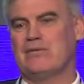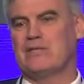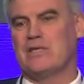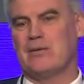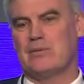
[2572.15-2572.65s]
ever
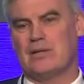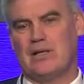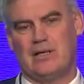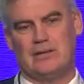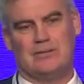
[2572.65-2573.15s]
say we're
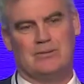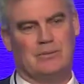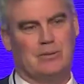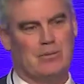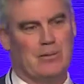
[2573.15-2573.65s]
there,
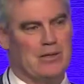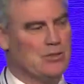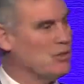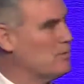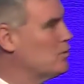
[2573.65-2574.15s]
we're probably
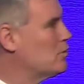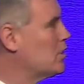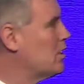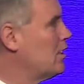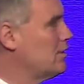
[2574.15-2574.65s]
in terminal
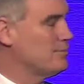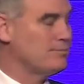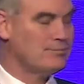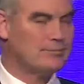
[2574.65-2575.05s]
decline.